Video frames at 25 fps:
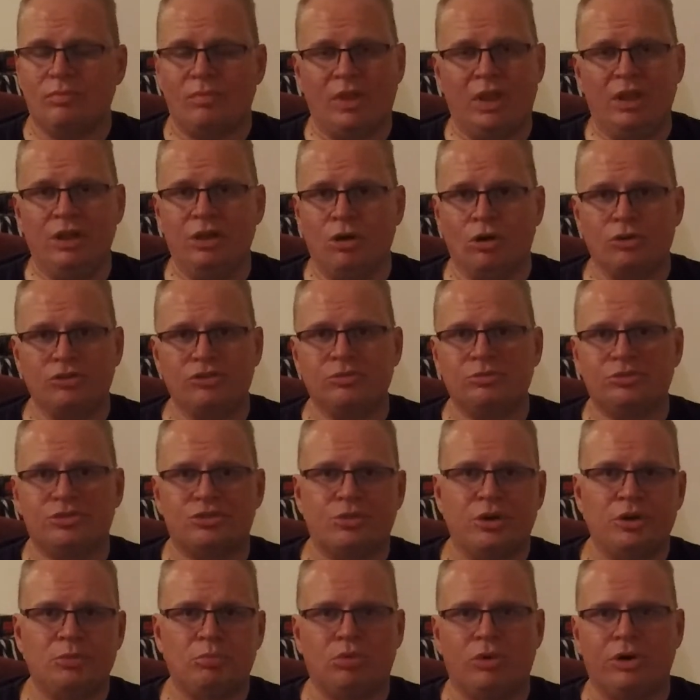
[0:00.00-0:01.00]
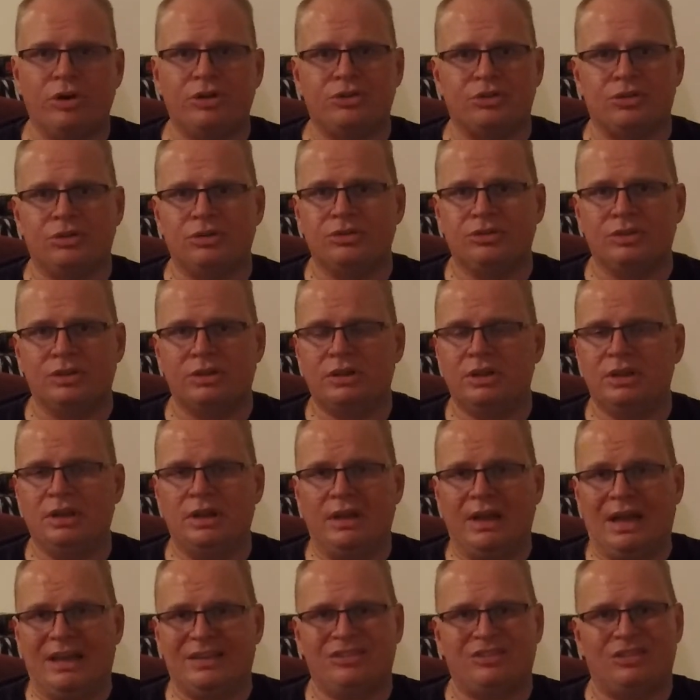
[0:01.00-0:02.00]
he heard some street preachers, and he
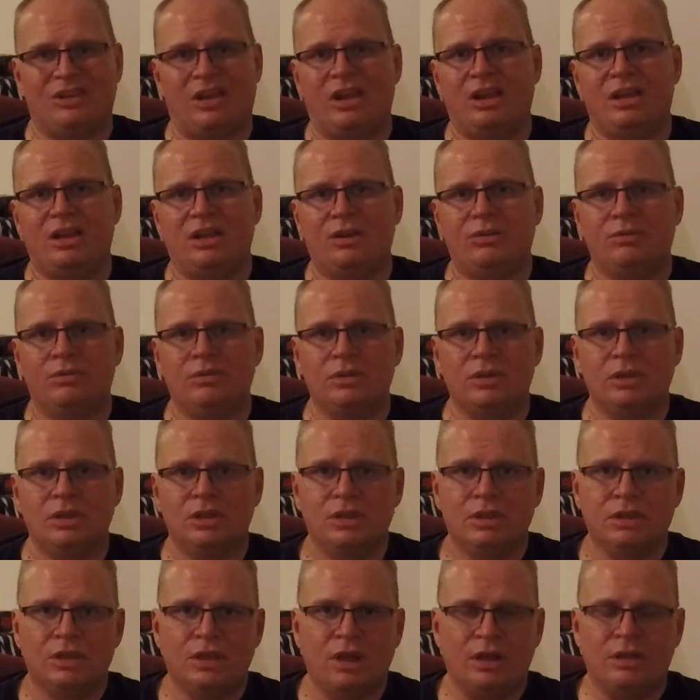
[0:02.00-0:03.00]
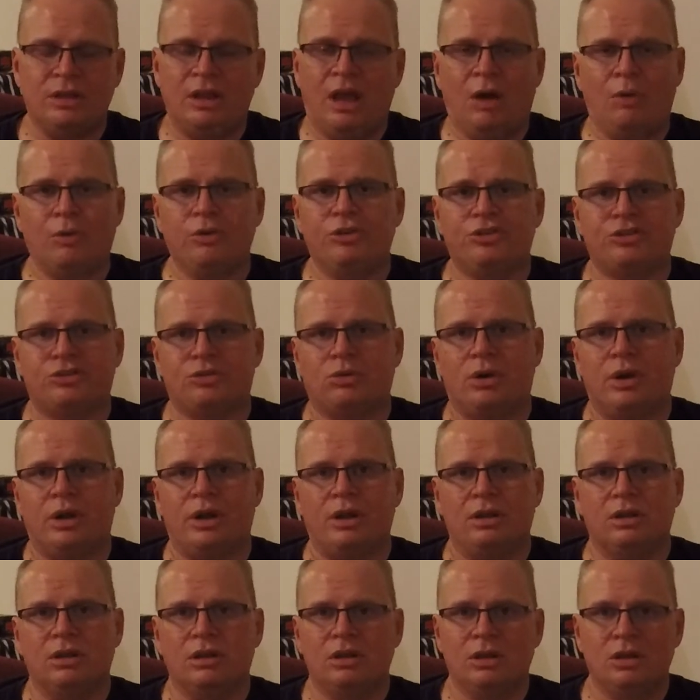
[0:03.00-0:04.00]
got saved, and now he's straight.
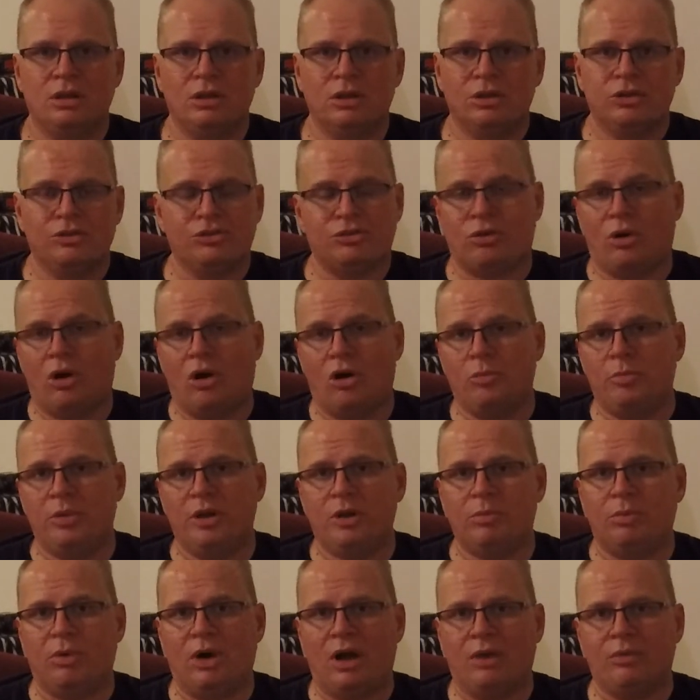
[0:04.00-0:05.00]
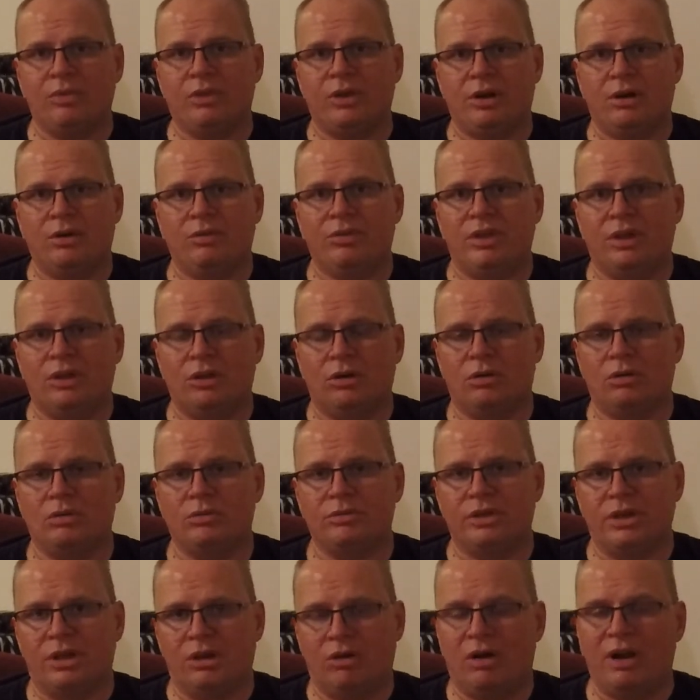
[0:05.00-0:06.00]
So there are people out there
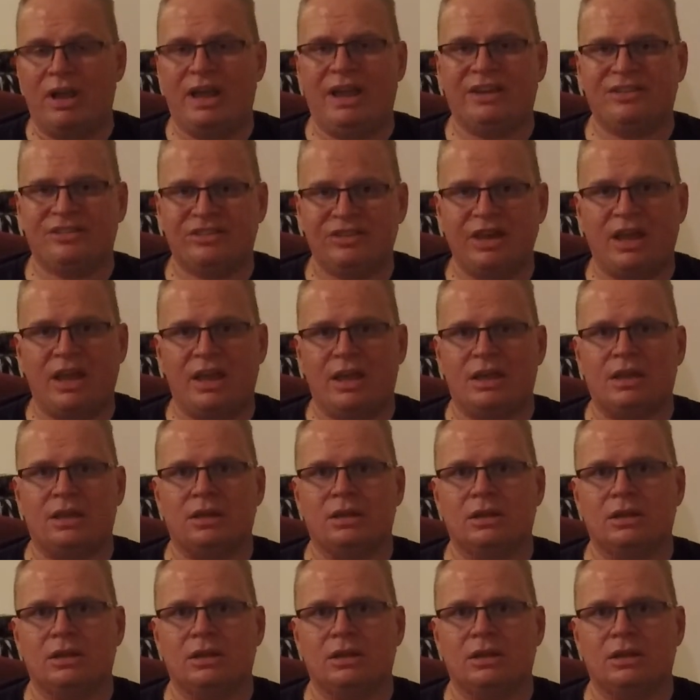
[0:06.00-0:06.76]
that are ex-gay.